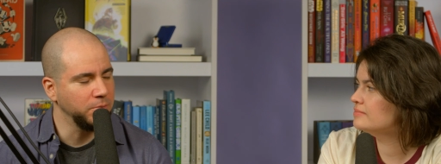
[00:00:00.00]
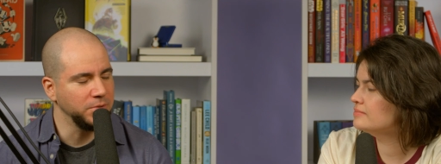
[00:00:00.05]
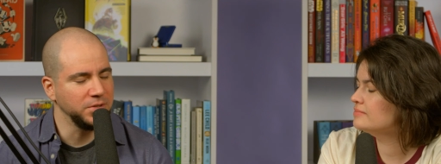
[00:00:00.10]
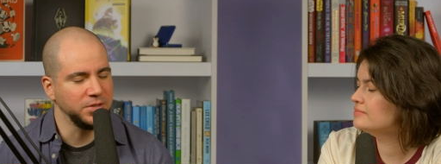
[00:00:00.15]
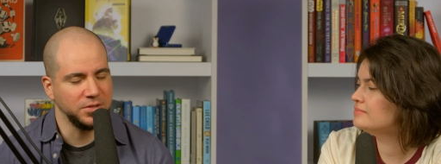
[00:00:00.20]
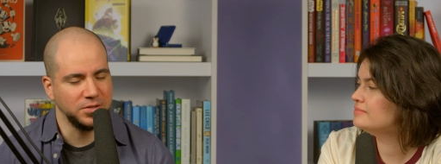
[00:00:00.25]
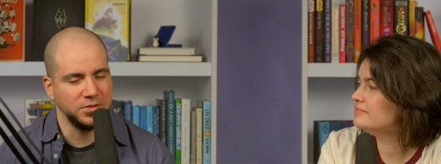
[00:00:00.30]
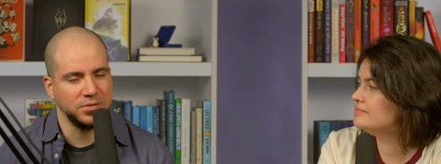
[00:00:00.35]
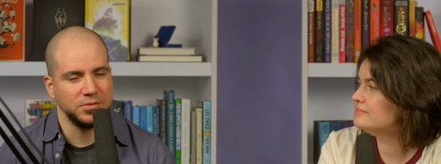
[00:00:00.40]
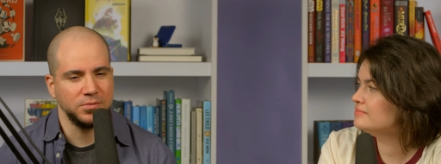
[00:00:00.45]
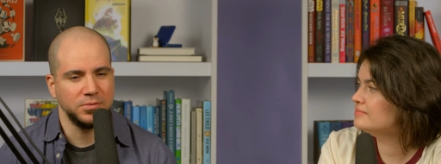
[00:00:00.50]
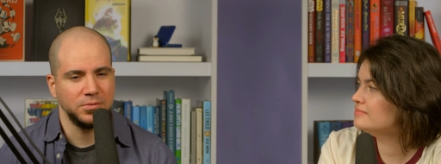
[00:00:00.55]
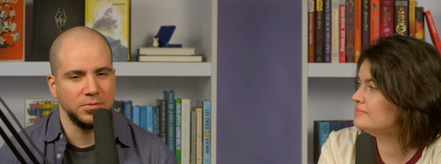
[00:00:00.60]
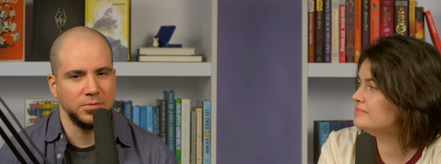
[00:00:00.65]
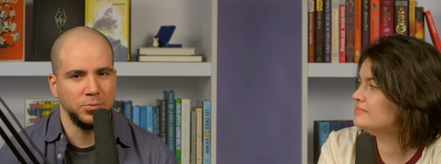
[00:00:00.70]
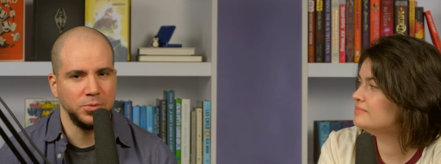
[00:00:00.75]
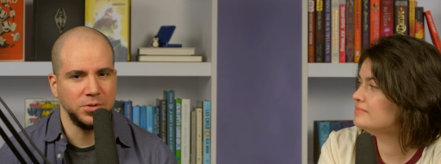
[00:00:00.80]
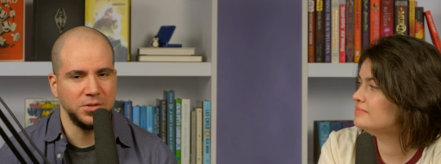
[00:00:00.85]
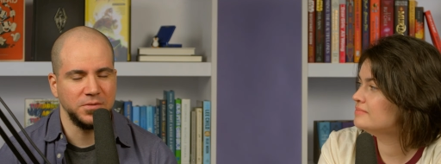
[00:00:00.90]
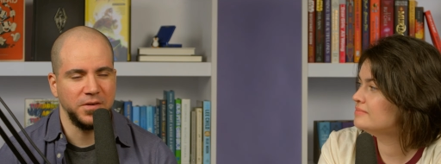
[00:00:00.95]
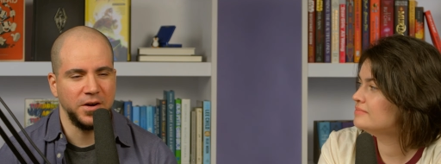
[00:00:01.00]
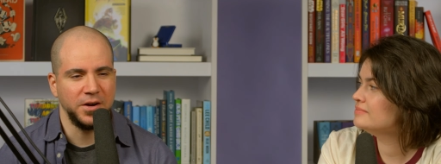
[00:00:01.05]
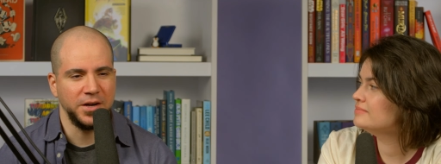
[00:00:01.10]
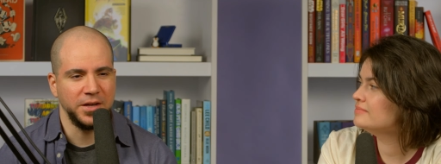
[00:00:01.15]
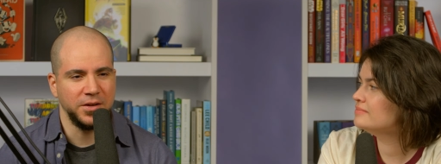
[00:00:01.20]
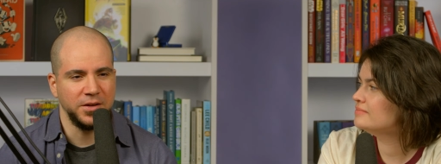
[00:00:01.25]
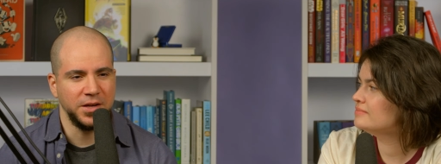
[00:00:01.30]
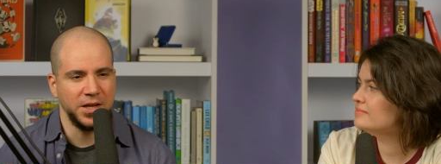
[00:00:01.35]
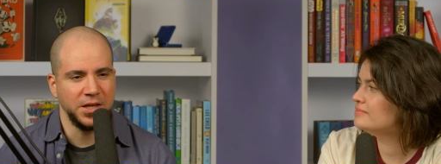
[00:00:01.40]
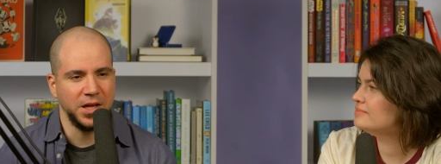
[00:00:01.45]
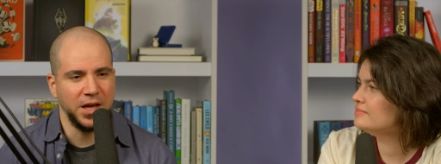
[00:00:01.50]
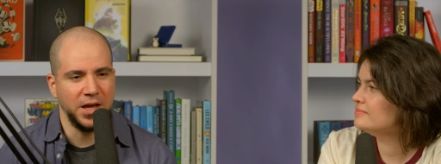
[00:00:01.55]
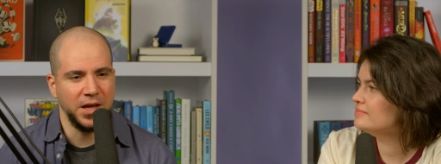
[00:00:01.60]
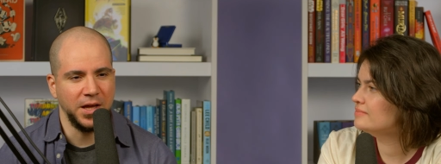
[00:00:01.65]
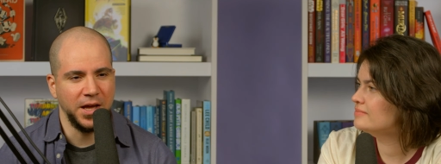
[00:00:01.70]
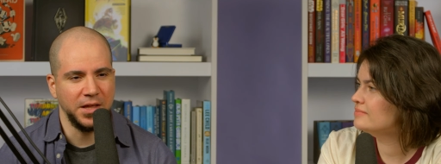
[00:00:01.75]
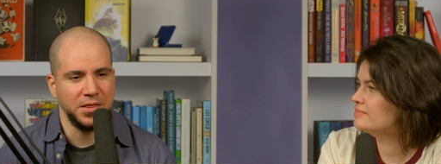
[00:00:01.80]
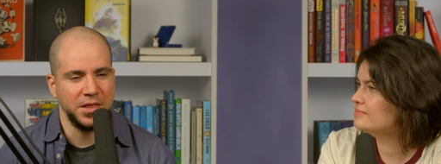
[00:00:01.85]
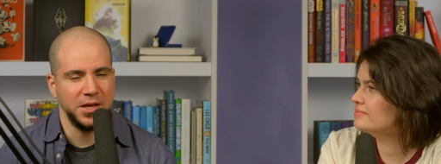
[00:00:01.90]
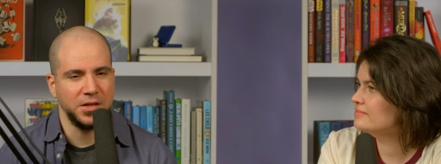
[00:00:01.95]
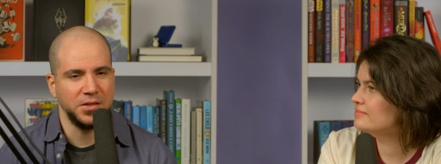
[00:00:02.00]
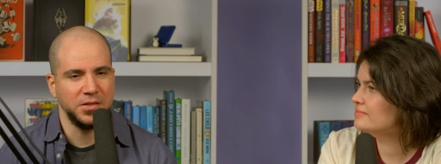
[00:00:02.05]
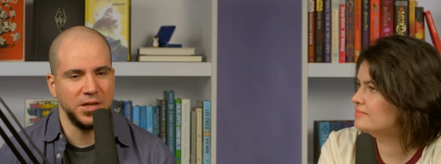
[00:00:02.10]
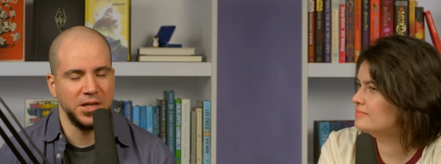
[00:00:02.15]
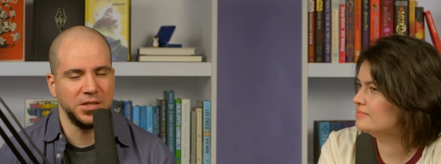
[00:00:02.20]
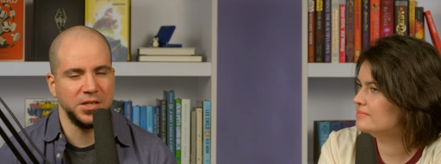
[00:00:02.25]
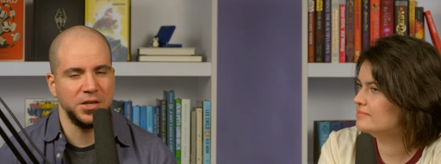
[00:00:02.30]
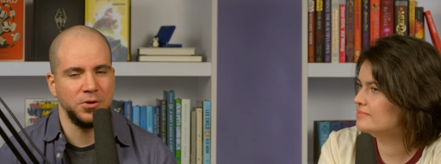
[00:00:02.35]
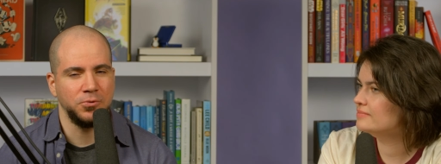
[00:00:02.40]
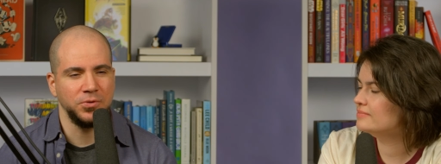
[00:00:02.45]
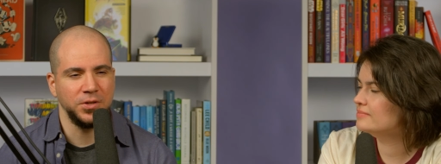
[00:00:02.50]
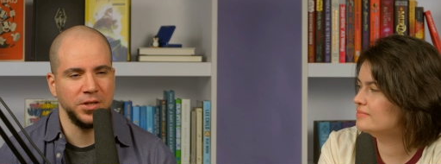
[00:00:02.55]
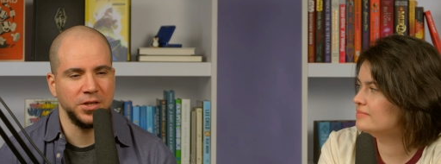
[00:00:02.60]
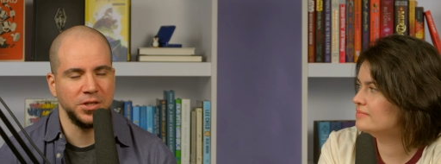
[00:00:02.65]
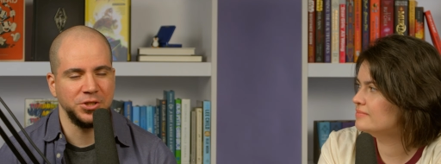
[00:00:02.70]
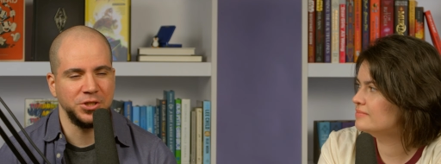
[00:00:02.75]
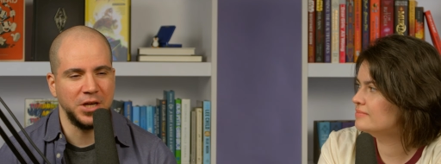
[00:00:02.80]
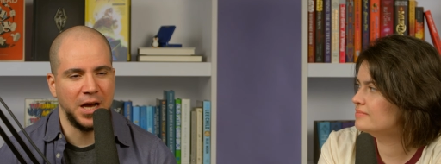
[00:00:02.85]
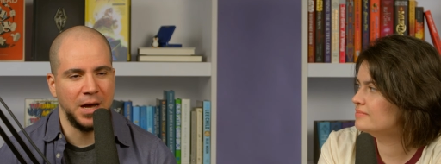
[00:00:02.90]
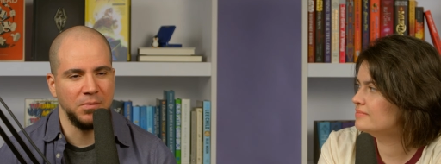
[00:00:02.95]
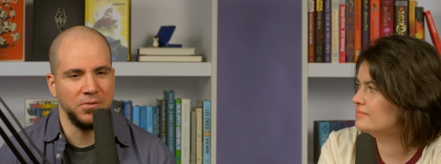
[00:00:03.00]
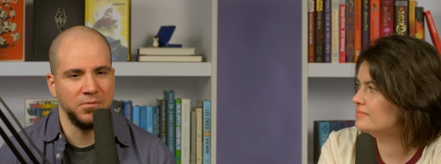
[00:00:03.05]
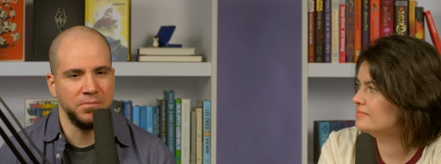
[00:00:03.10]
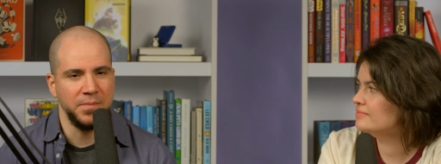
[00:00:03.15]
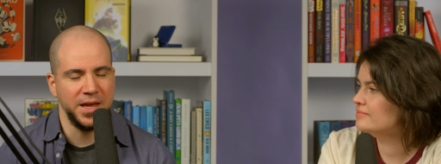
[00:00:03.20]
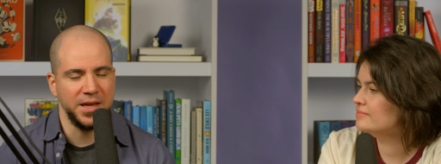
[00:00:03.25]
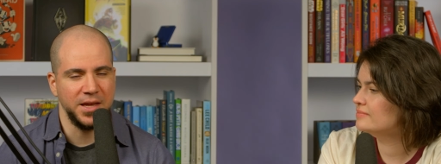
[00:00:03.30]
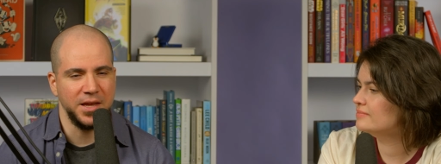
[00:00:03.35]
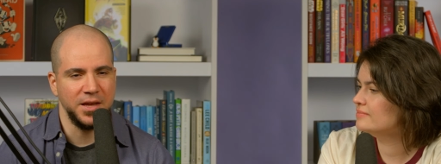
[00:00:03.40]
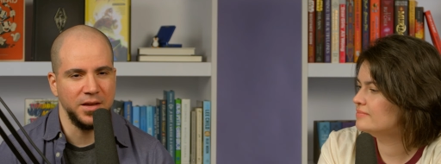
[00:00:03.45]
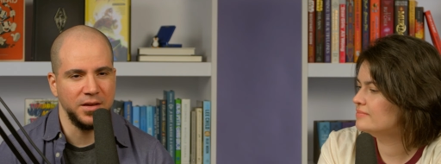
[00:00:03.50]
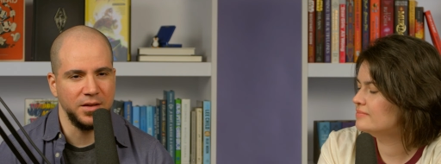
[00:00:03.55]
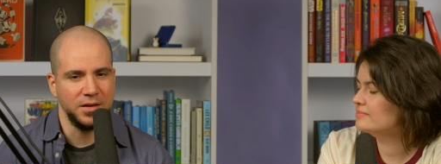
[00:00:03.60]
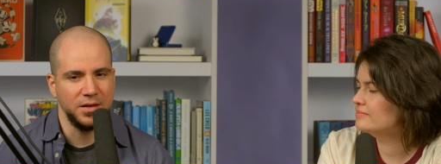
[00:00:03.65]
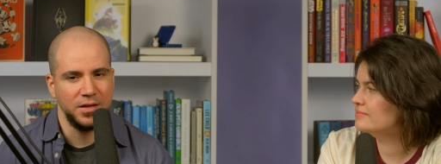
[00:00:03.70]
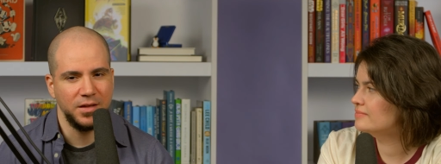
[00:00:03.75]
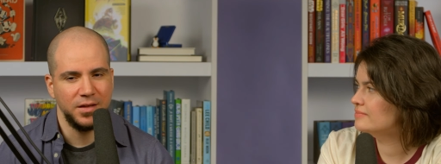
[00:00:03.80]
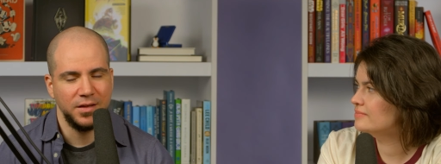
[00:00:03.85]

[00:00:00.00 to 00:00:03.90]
Speaker 1: was was very good. I, I, think they did a really good job of making